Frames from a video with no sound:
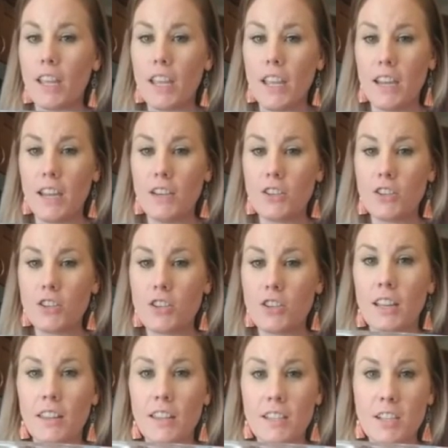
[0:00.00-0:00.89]

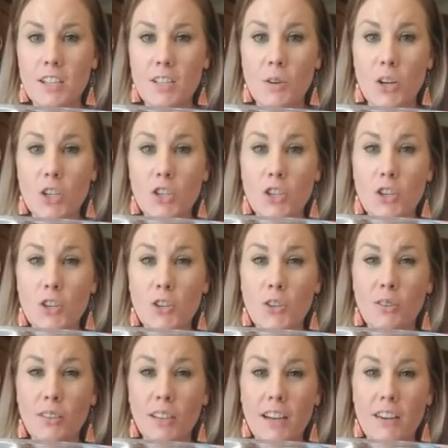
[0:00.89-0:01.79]
each. This is what
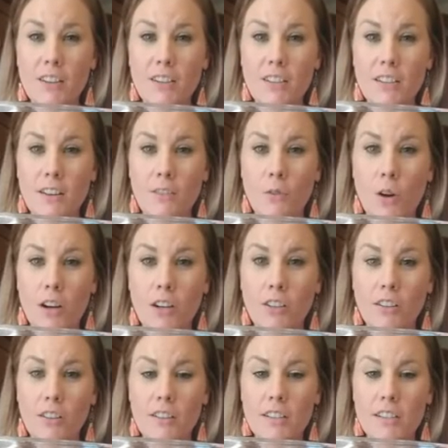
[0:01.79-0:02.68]
2 liters of
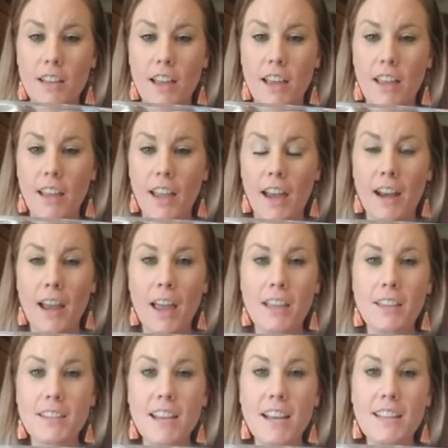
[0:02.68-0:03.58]
water looks like. And
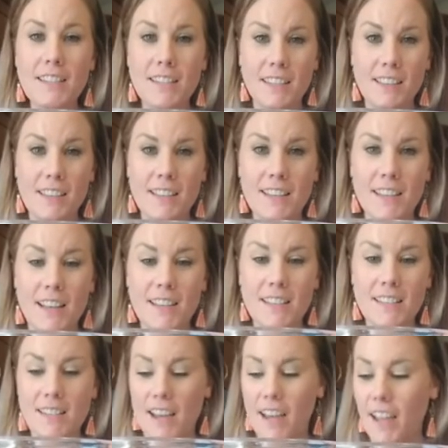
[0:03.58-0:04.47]
I tested this
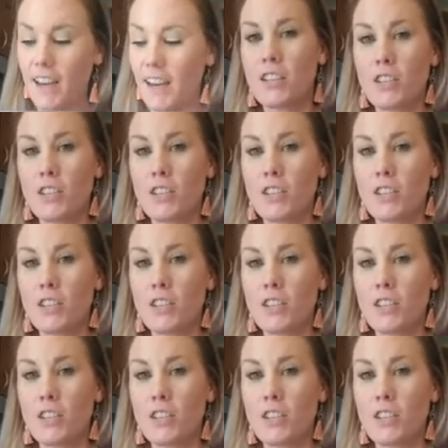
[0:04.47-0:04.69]
last night.